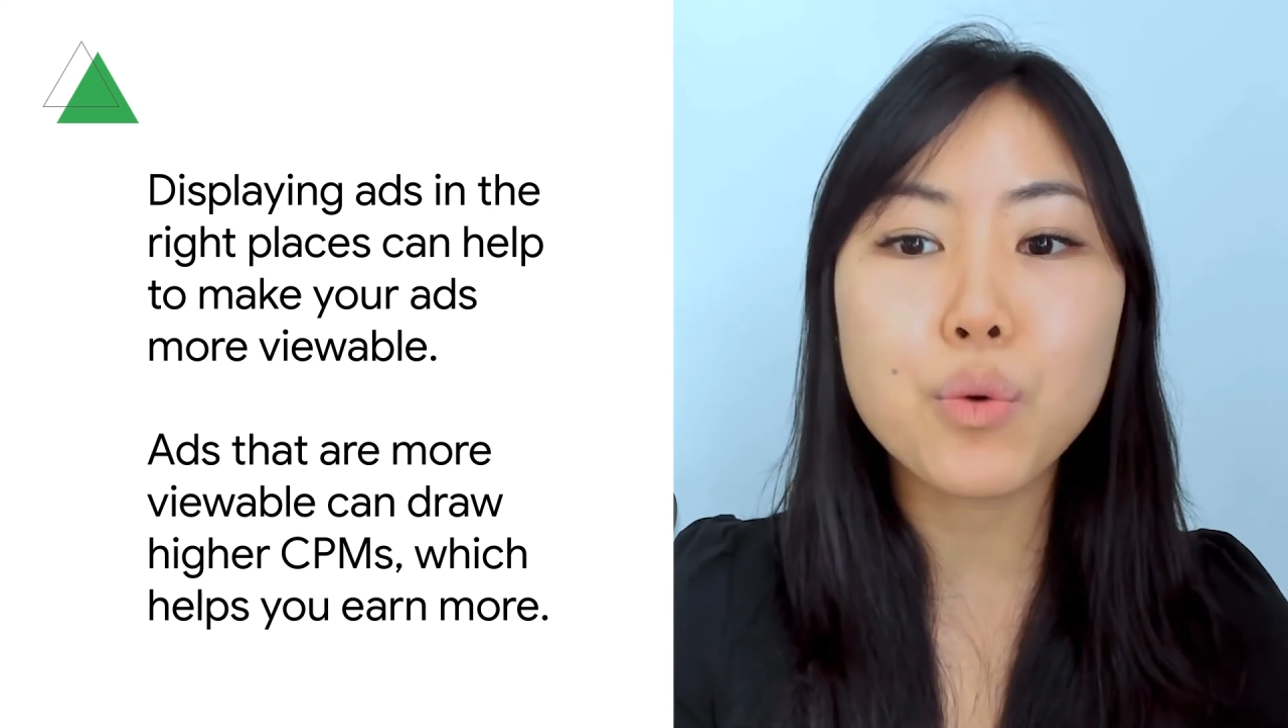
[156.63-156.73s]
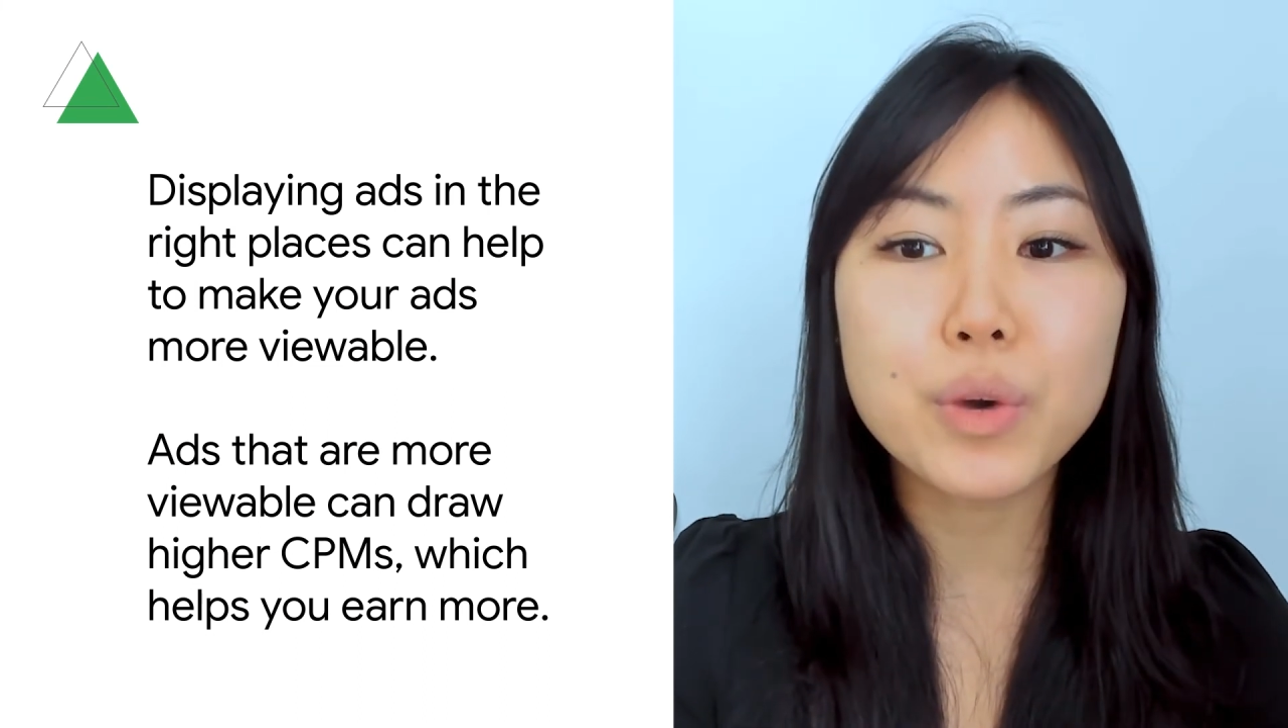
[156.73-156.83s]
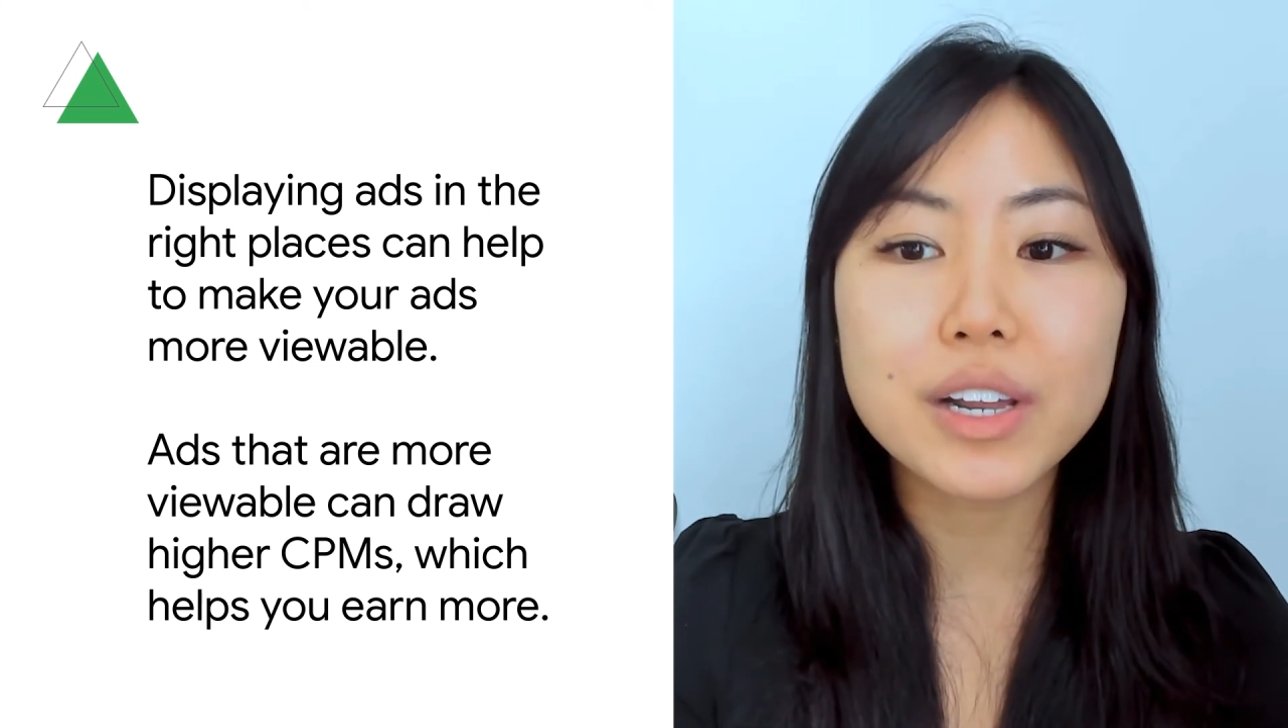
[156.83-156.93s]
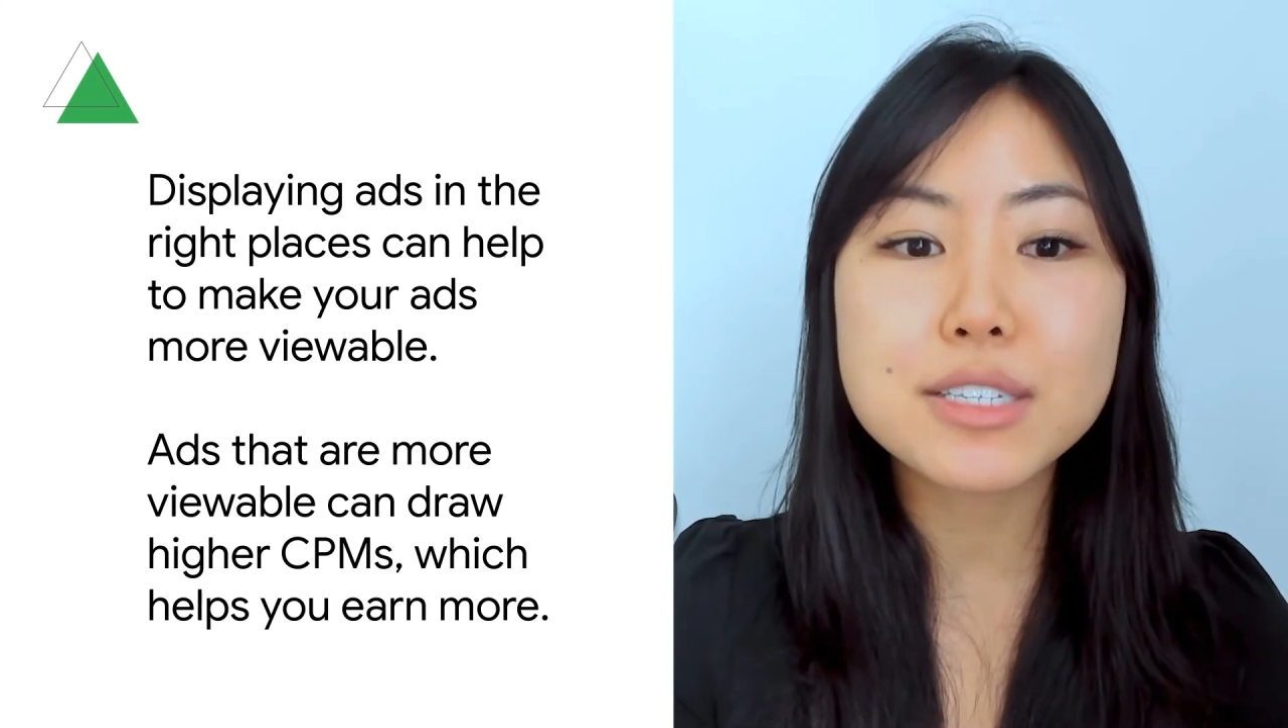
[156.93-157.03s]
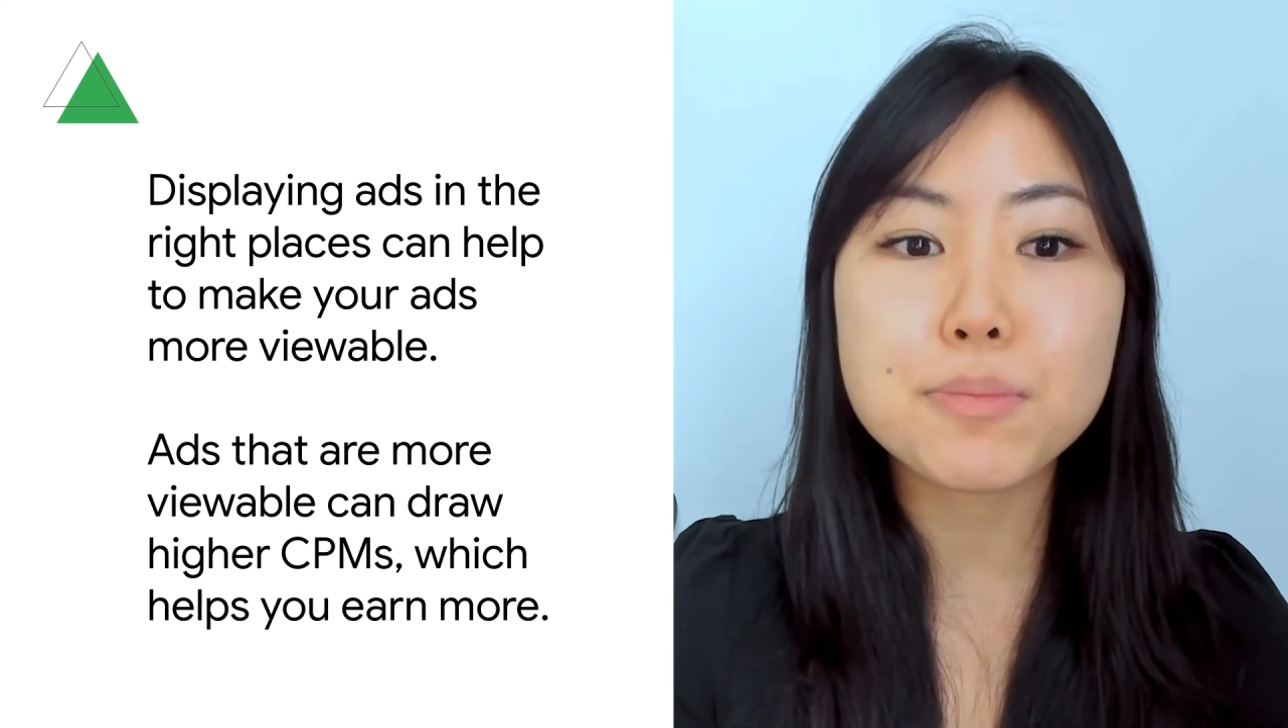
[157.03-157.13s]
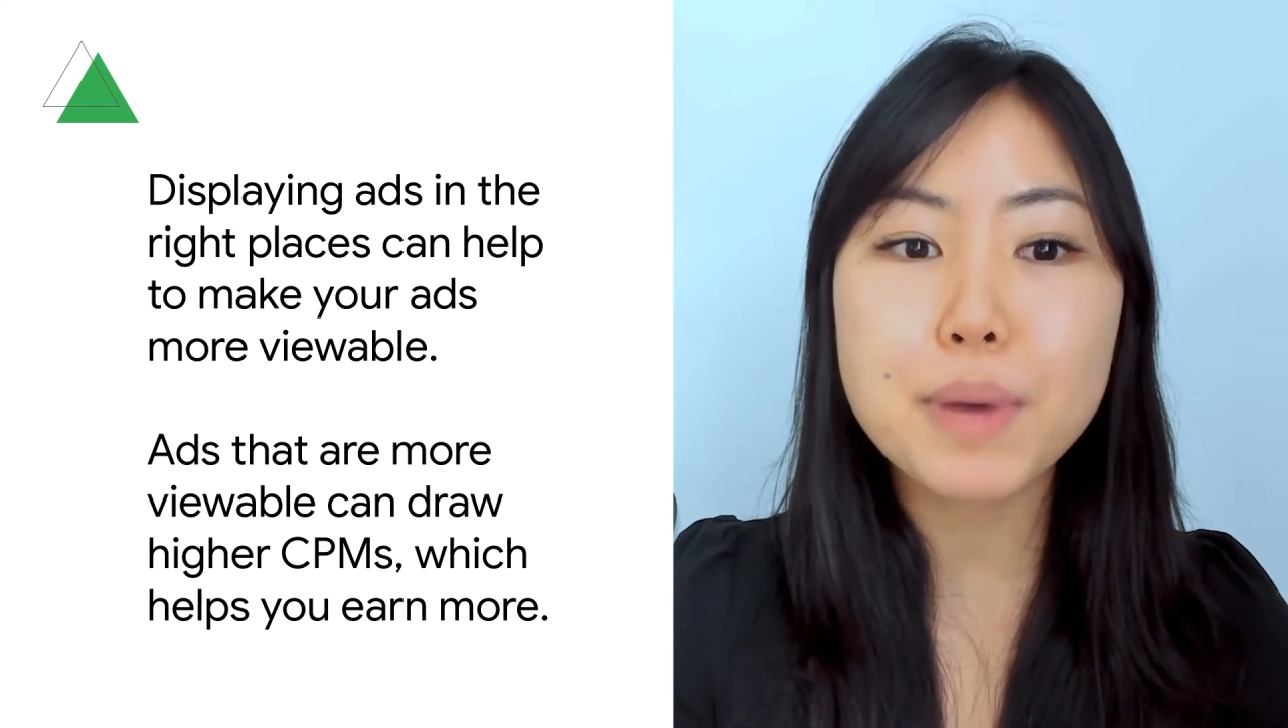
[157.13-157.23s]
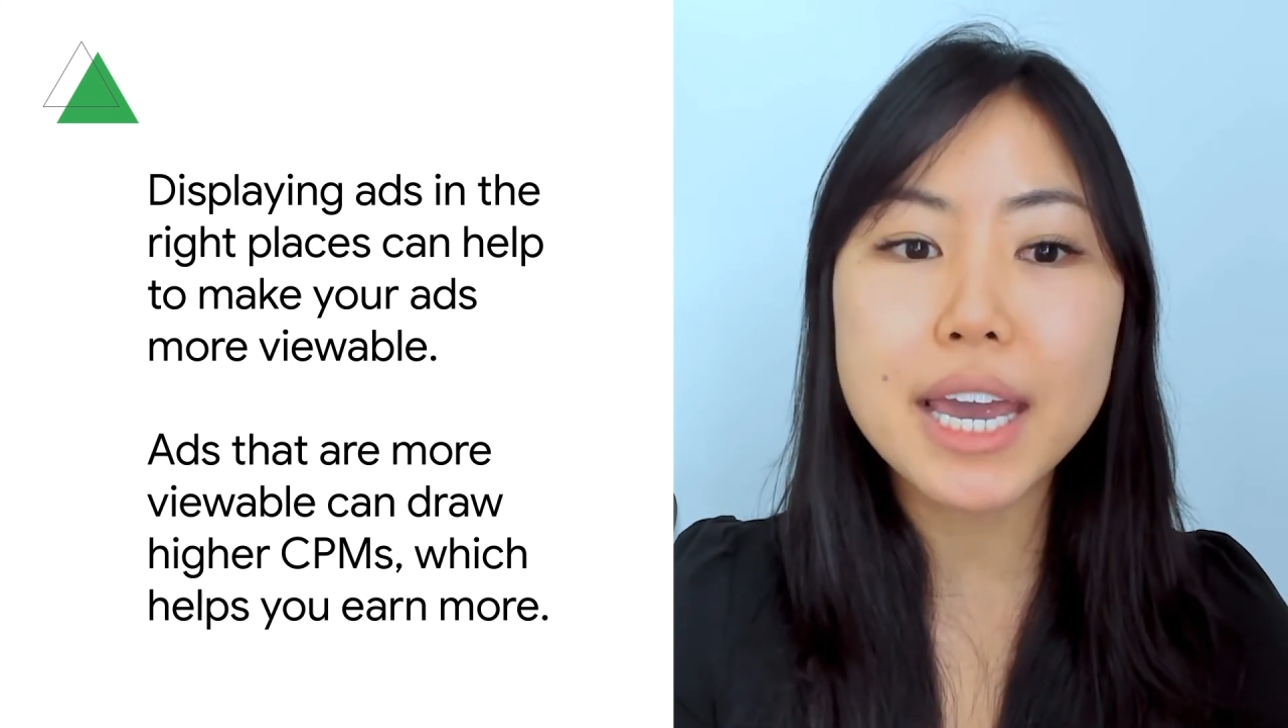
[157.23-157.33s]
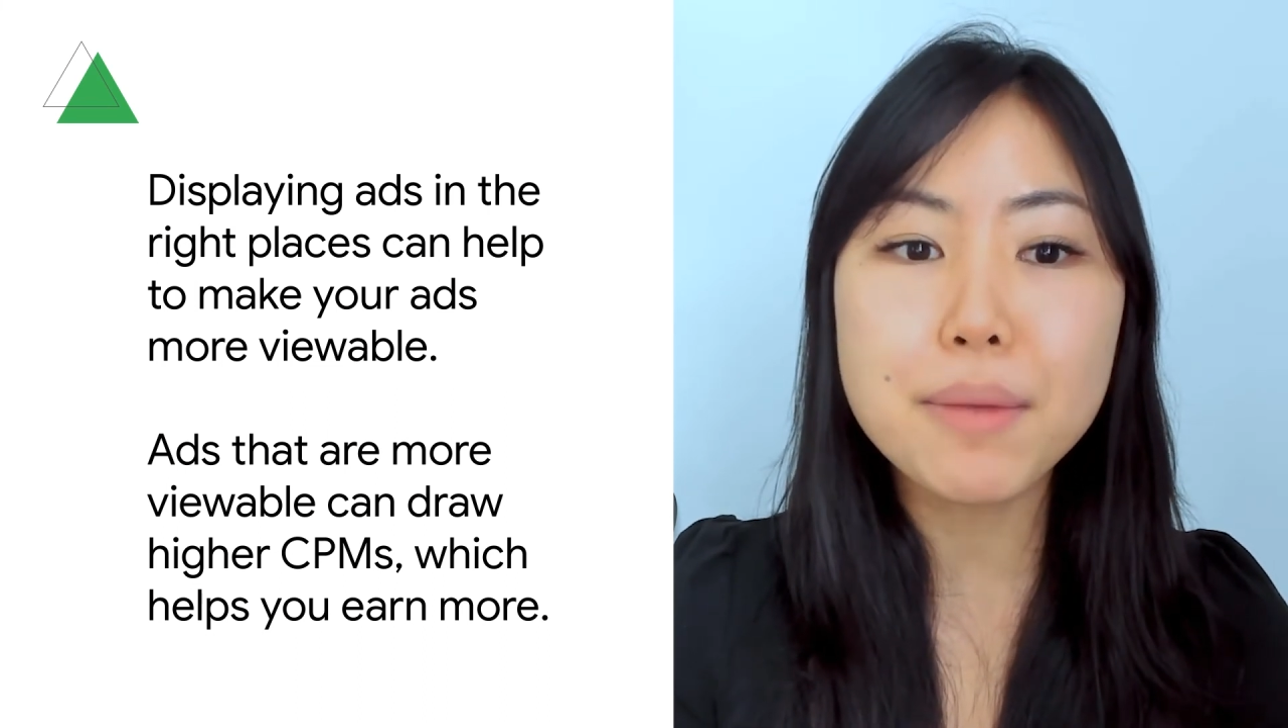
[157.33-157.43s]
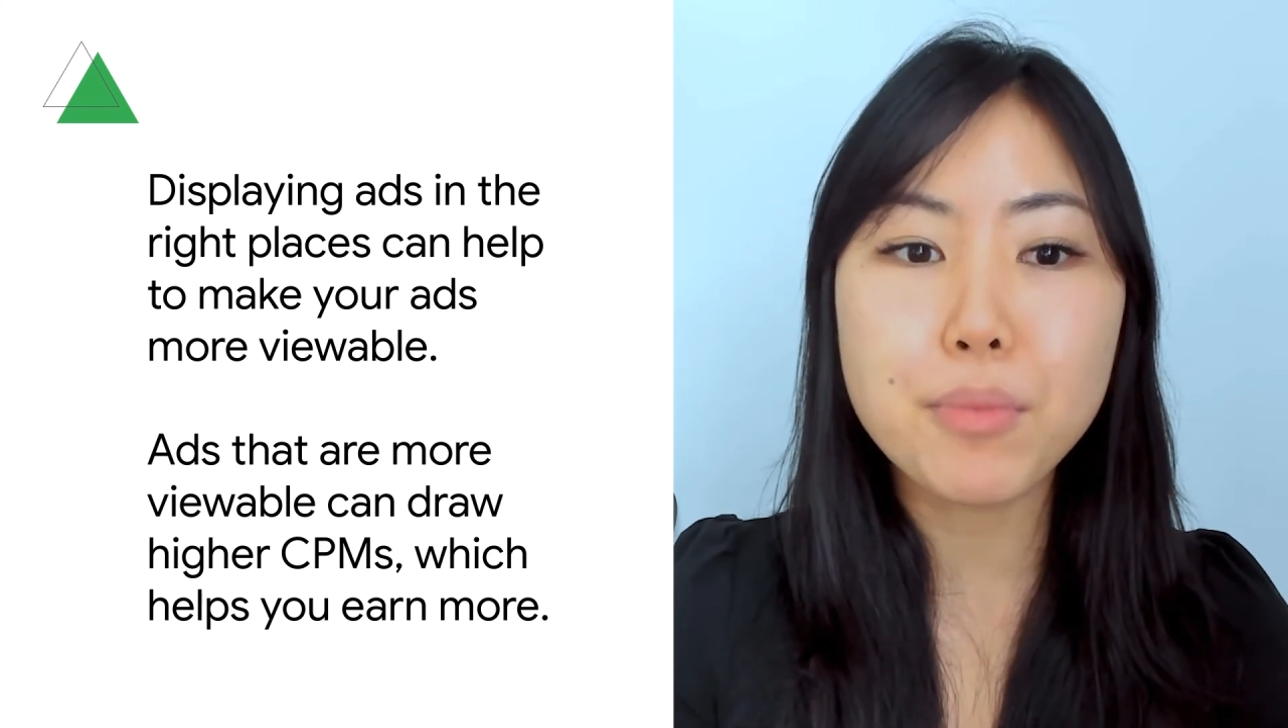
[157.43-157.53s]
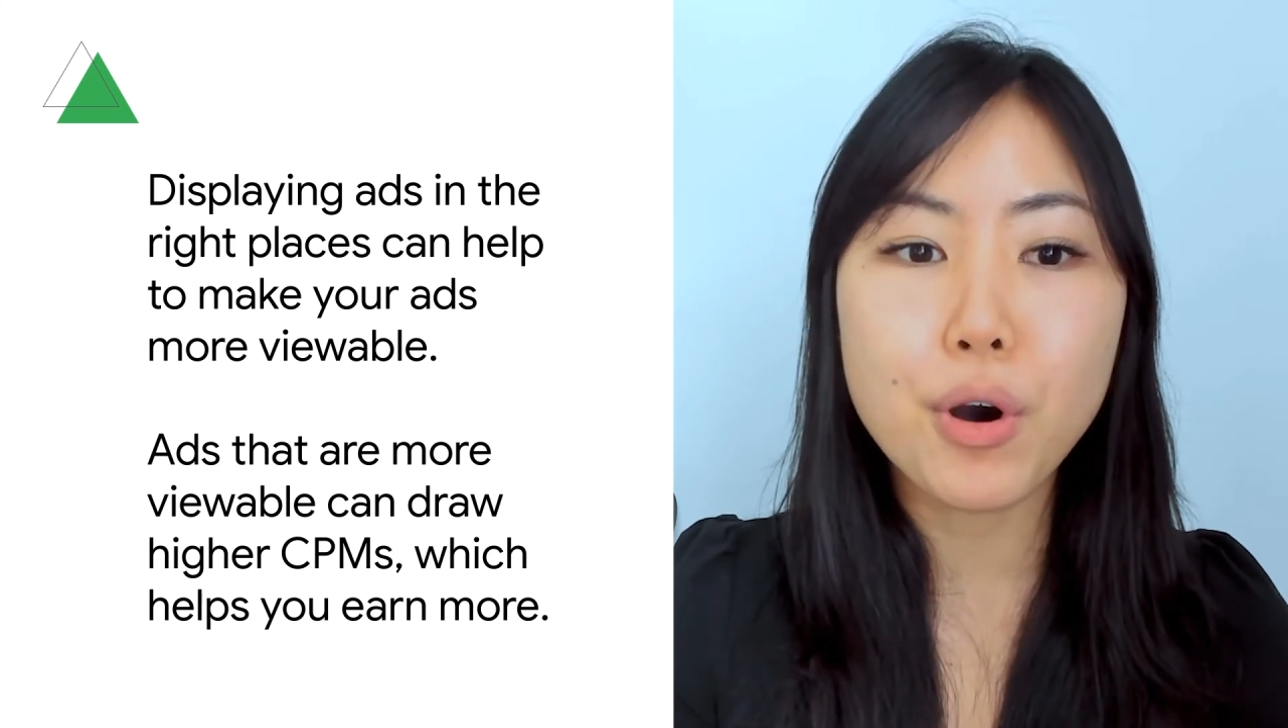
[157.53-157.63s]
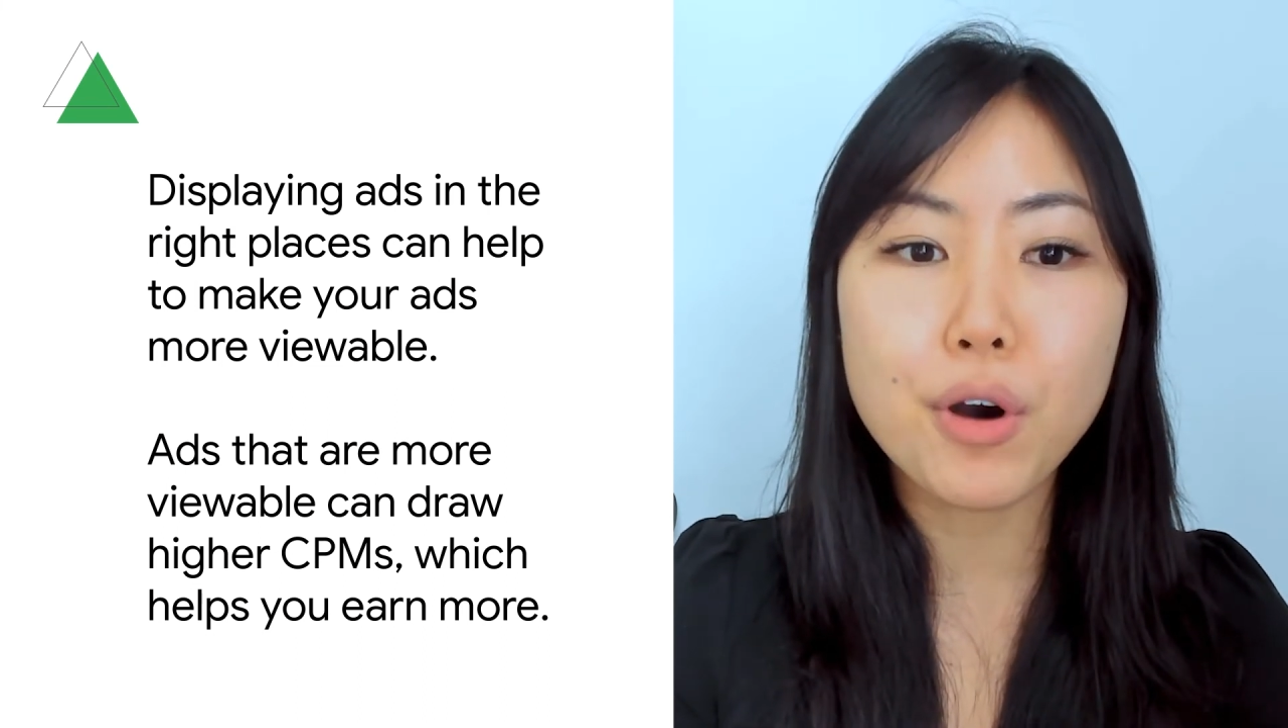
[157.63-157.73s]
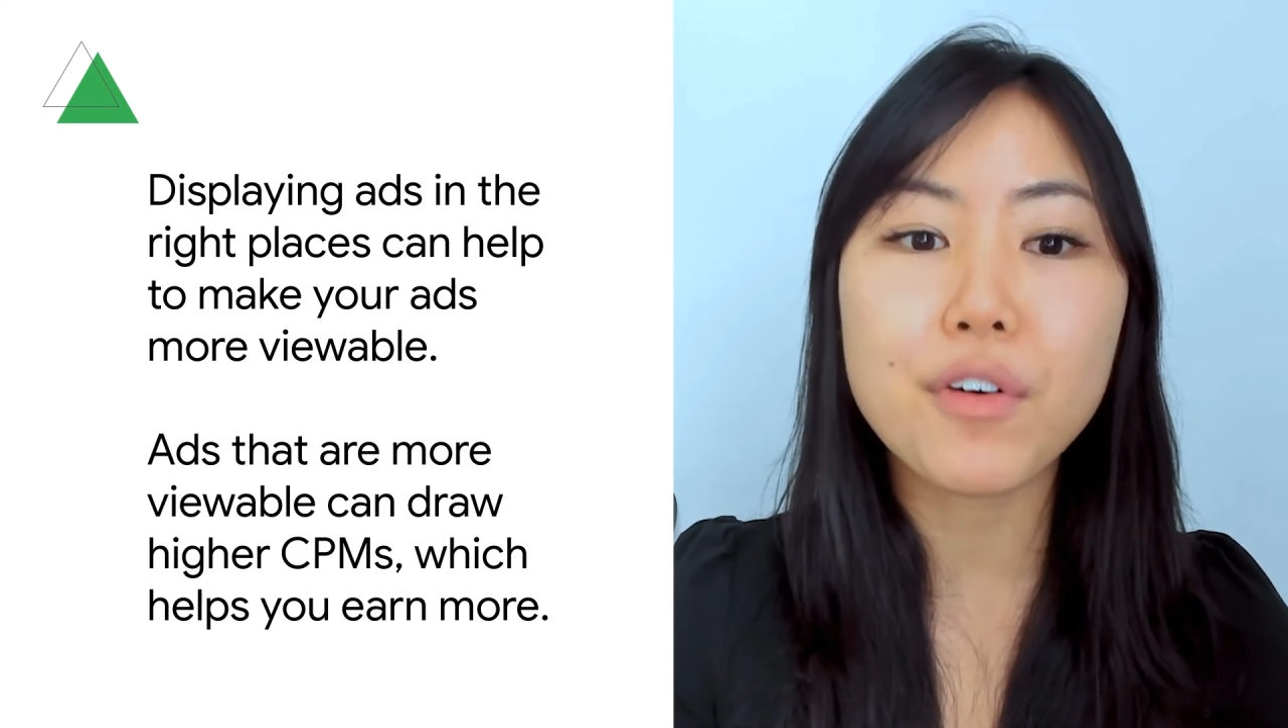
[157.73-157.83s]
willing to pay more